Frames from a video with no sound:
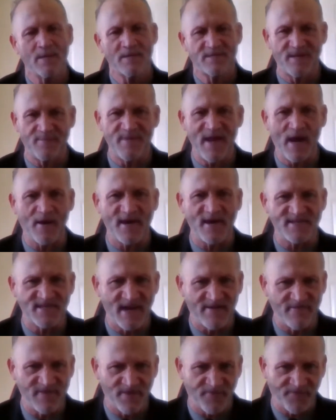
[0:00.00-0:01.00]
So nowadays
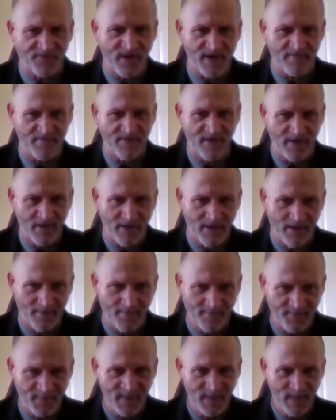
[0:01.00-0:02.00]
they have in the front of
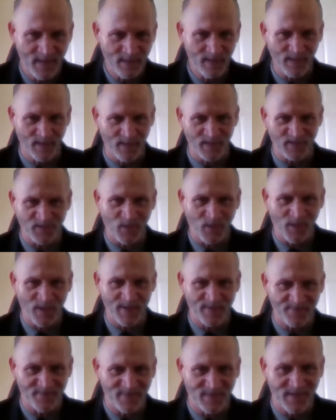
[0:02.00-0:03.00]
the liquor store
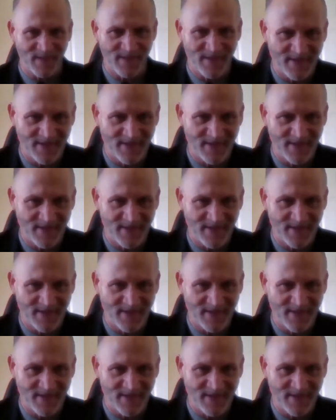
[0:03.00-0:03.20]
in